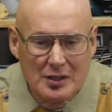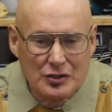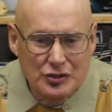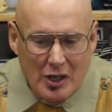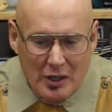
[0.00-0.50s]

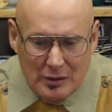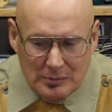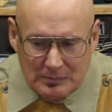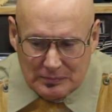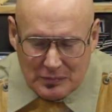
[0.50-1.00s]

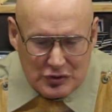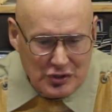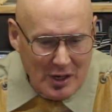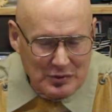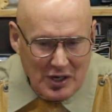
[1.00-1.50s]
So
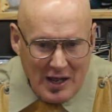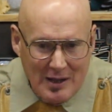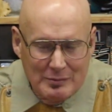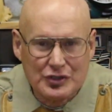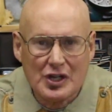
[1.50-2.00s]

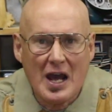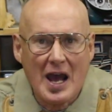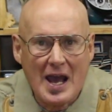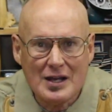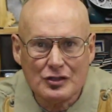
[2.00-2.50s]
sometimes
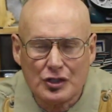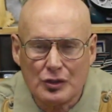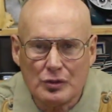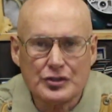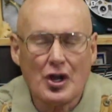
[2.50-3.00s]
hand
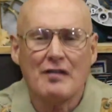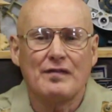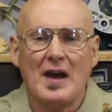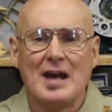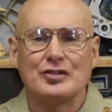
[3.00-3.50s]
tools are
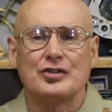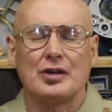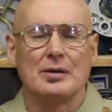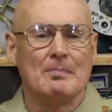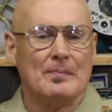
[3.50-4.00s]

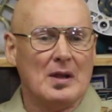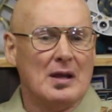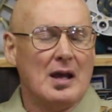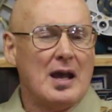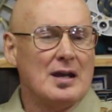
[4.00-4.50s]
faster.
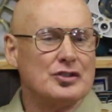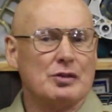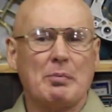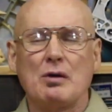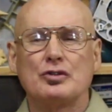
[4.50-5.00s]
And
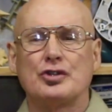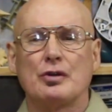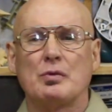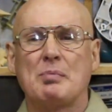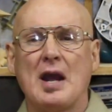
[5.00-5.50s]
suppose
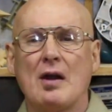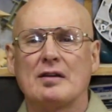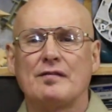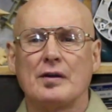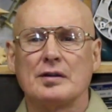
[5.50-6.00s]
you're
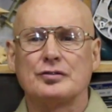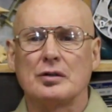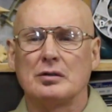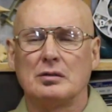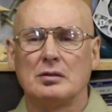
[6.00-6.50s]
repairing
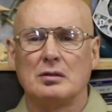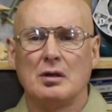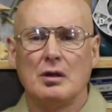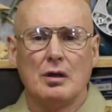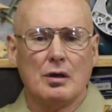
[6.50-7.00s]
furniture.
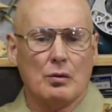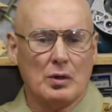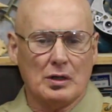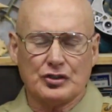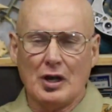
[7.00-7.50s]

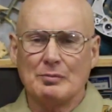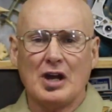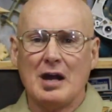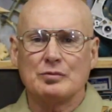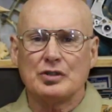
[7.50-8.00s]
Well,
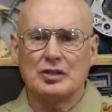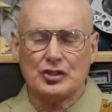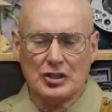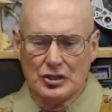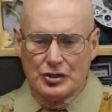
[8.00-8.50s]
sometimes
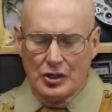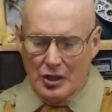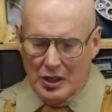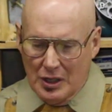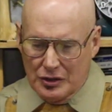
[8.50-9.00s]
it's
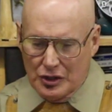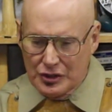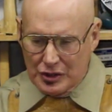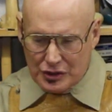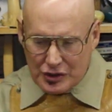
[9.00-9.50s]
easier
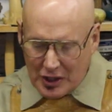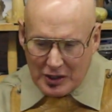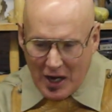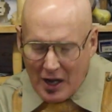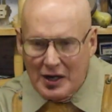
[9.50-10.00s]
just to sit
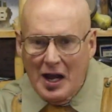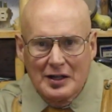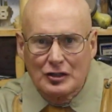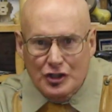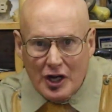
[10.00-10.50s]
down
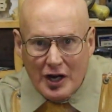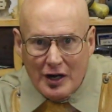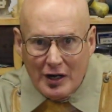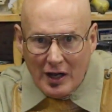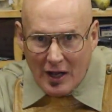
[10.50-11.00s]
on a
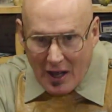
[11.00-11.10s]
chair